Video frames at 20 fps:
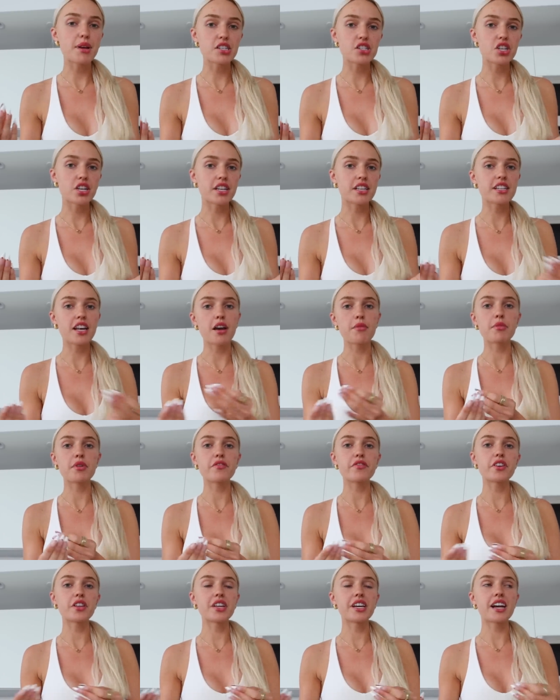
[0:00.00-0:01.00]
I've been
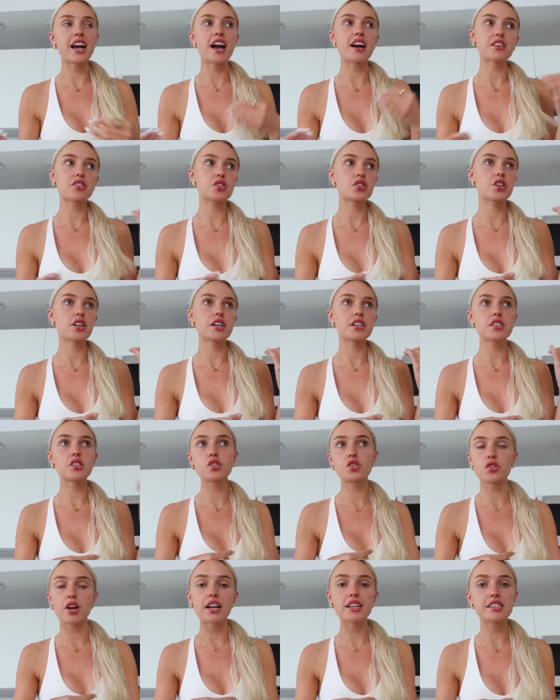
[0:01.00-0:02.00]
feeling extra
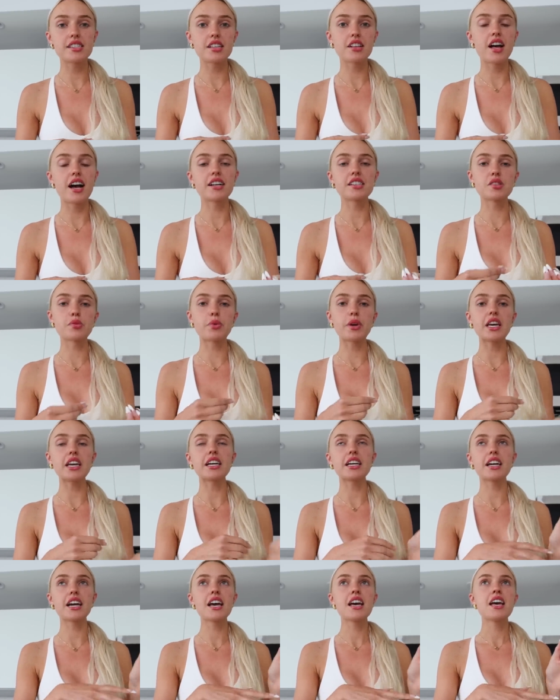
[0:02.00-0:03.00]
stressed the last
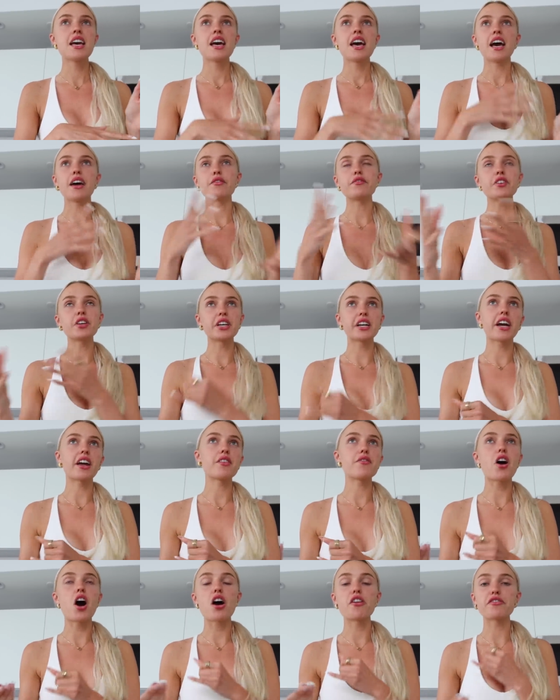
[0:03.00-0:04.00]
week and feeling kind
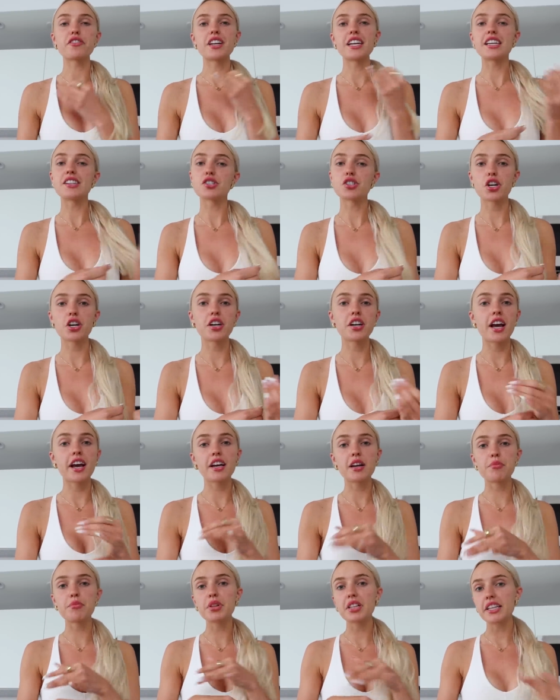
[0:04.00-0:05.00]
of off, and in turn I
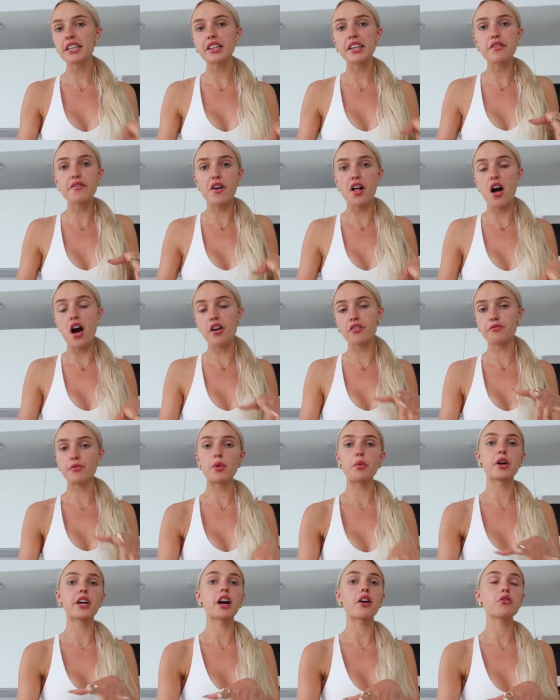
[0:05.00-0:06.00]
completely fell off
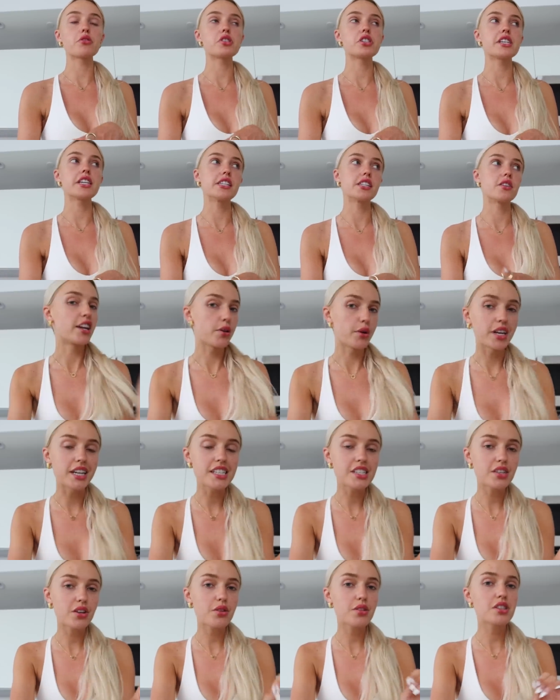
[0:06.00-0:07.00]
my workout routine. I know I
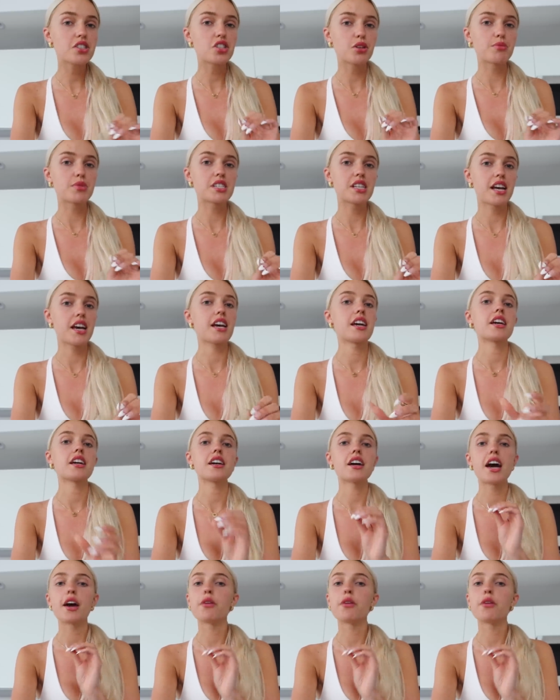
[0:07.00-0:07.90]
need to go to the gym today.